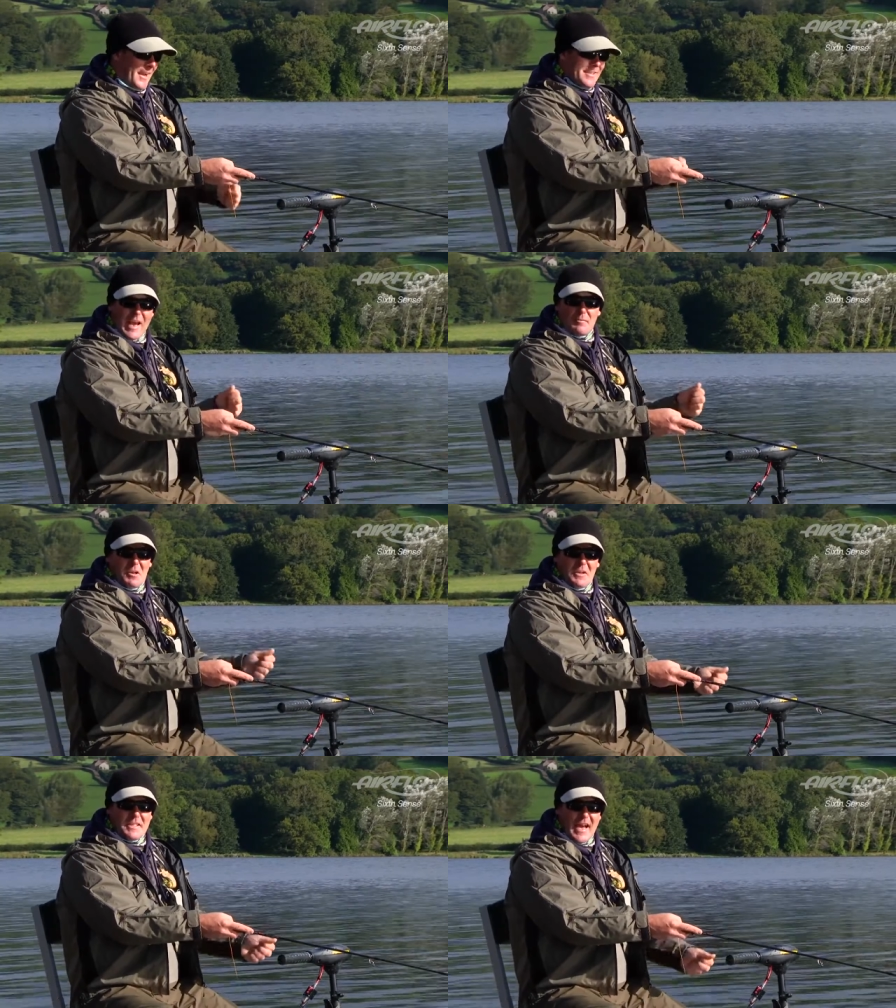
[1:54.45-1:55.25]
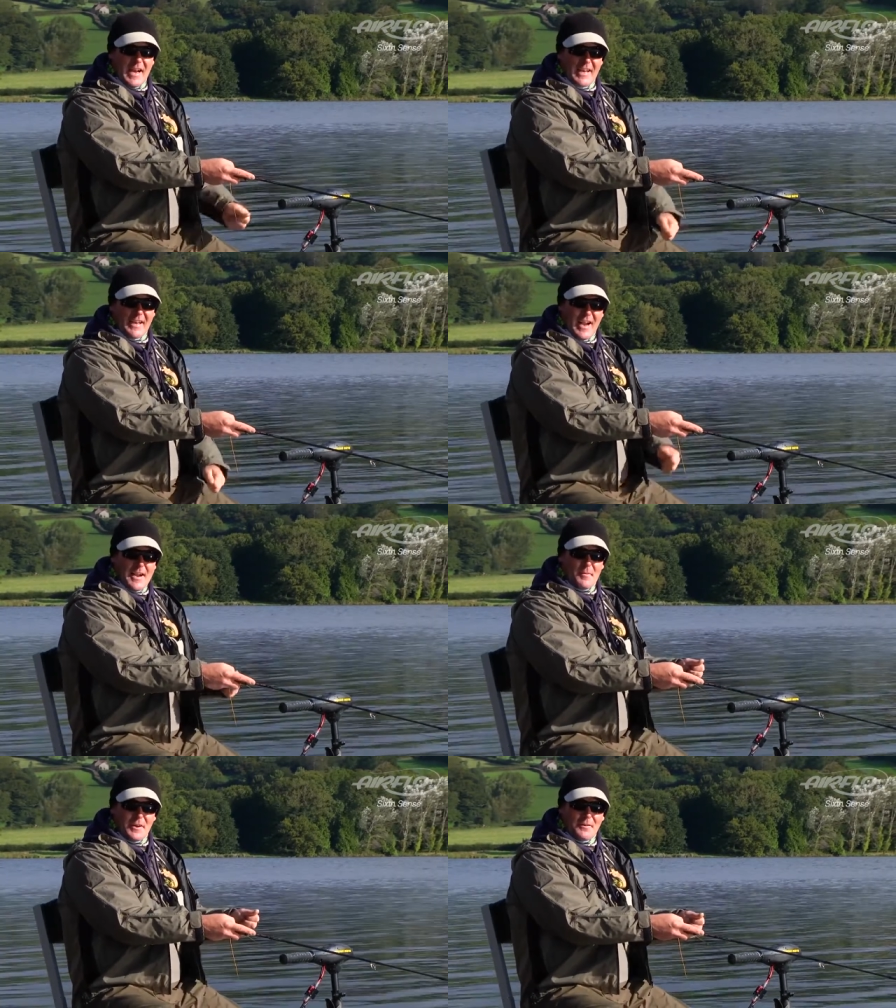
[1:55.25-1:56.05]
It's absolutely deadly, and
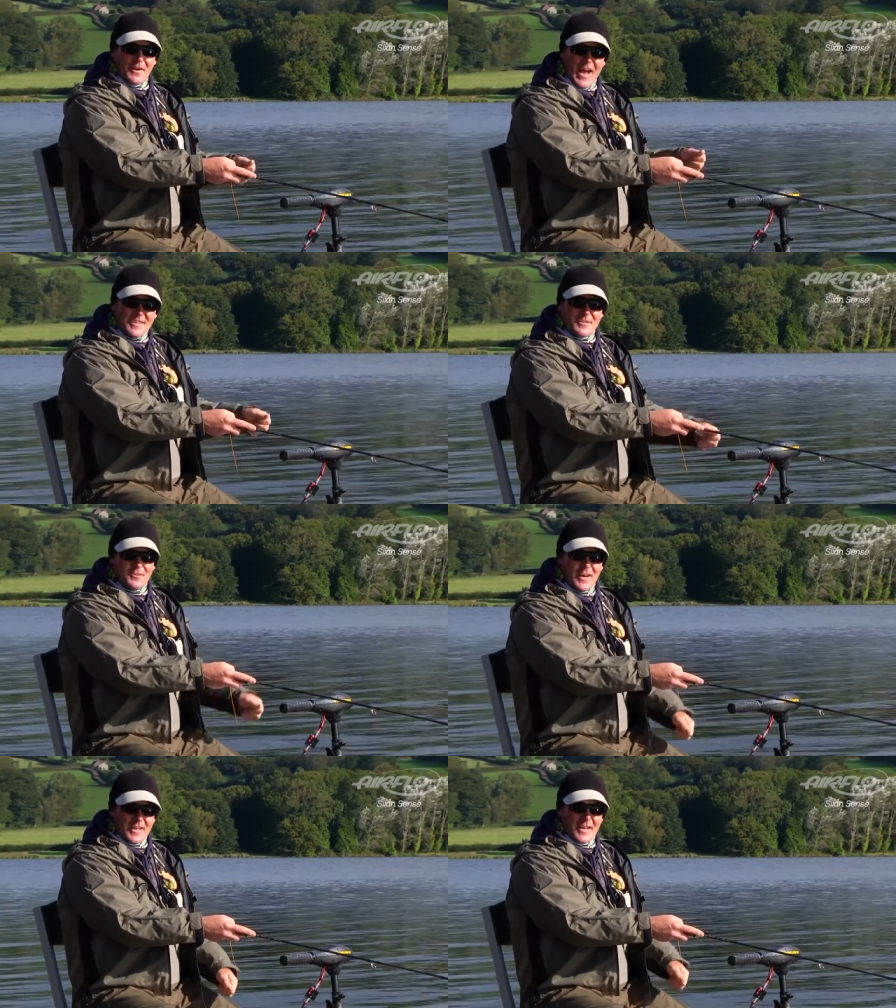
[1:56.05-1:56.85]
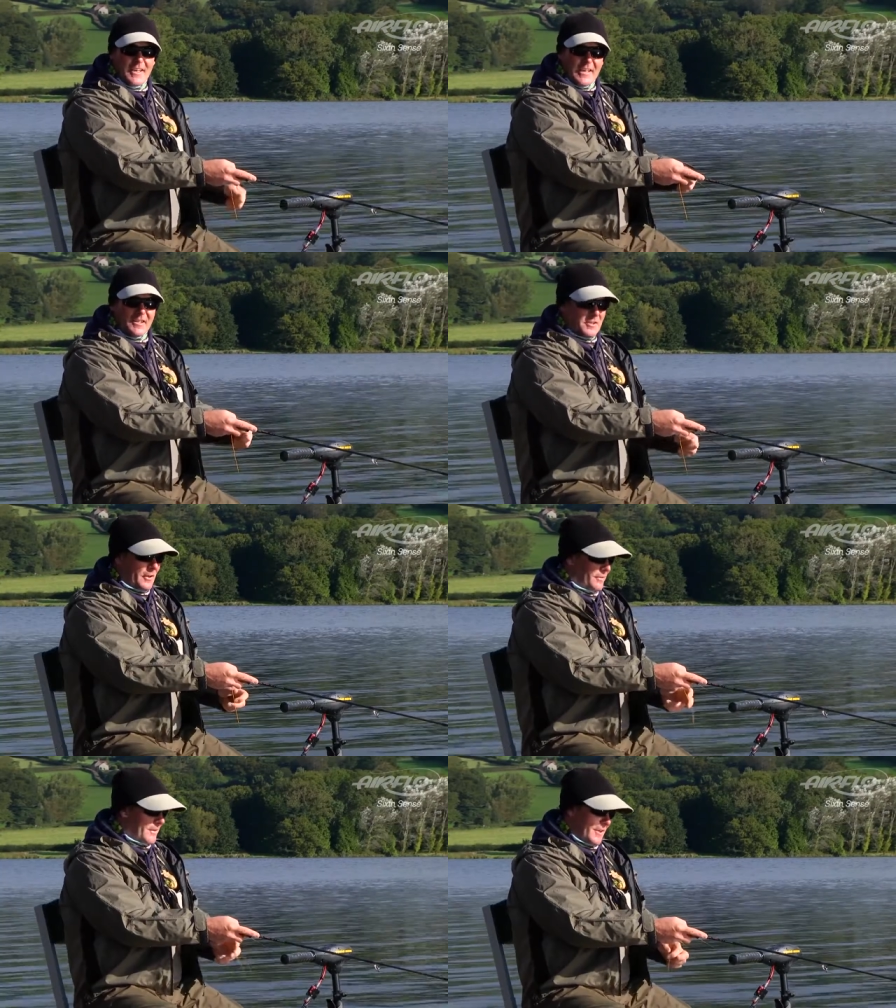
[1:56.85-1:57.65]
anybody who hasn't tried it needs
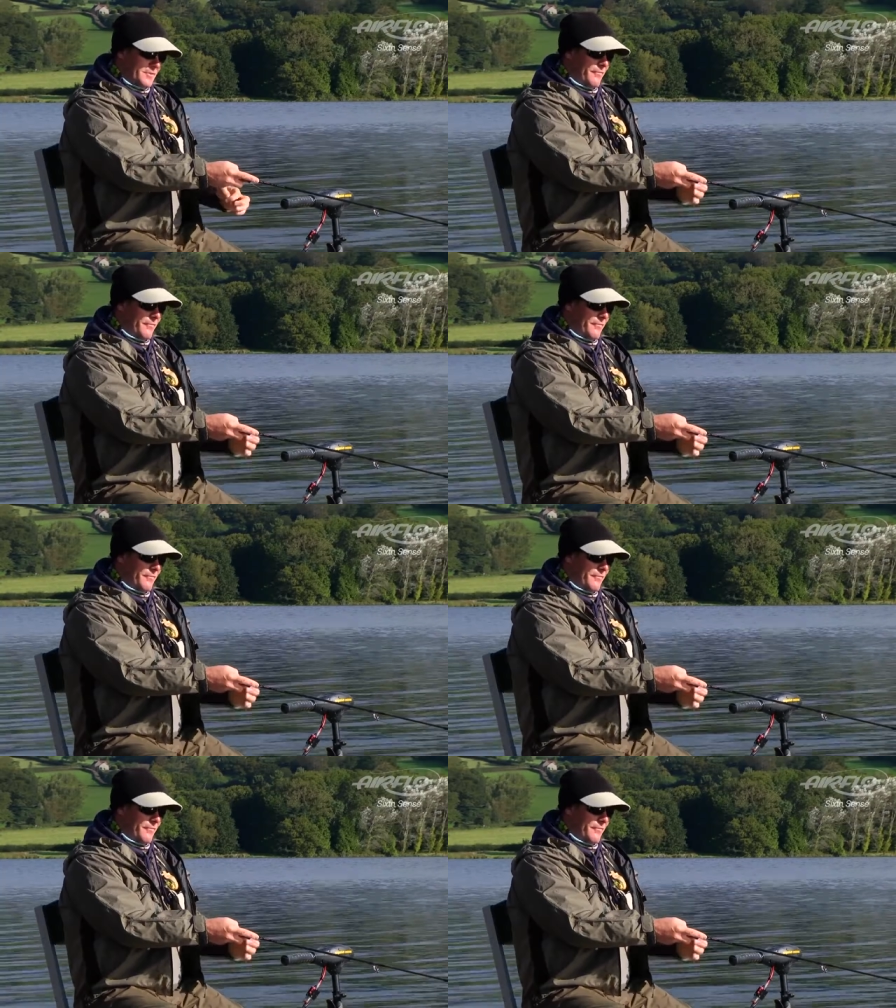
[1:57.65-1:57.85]
to. It's